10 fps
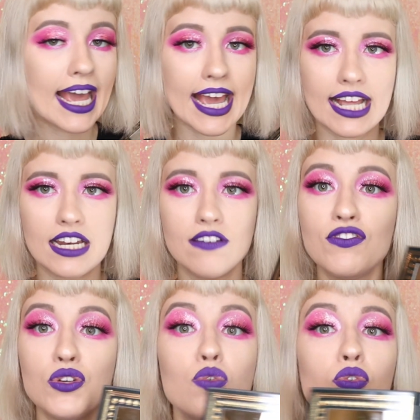And
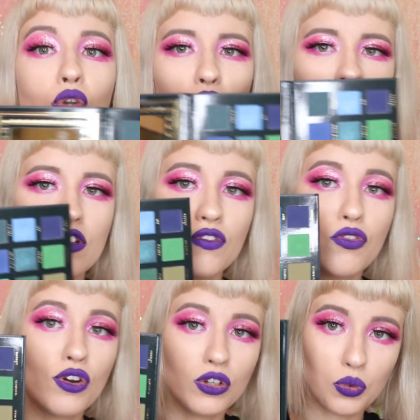if you're looking
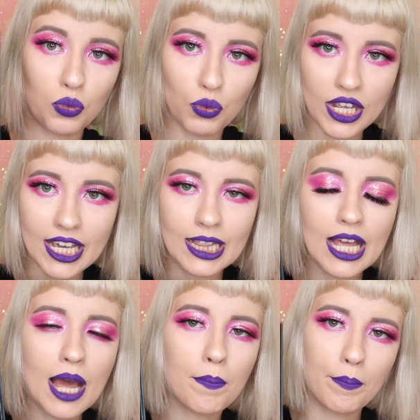for a green,
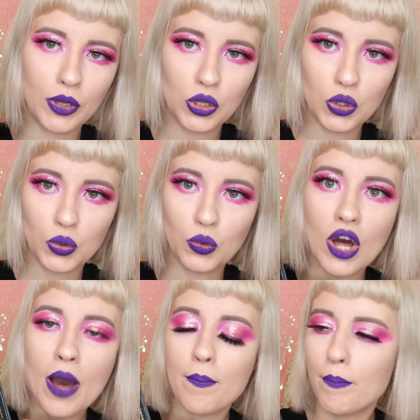blue,
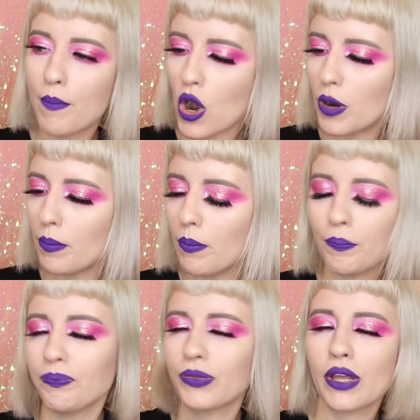
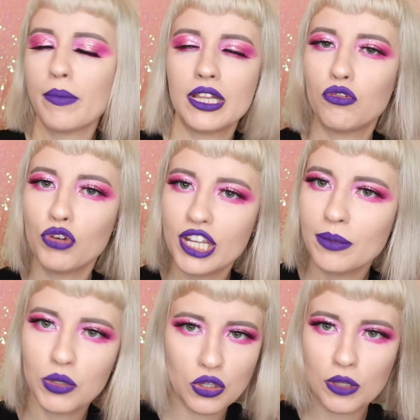
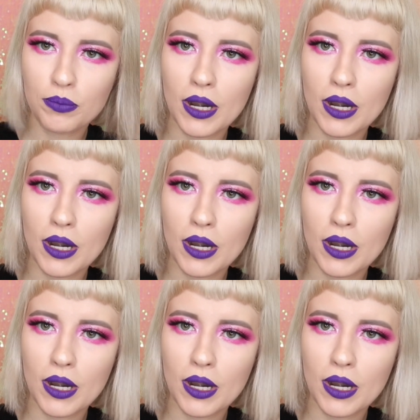green, blue, not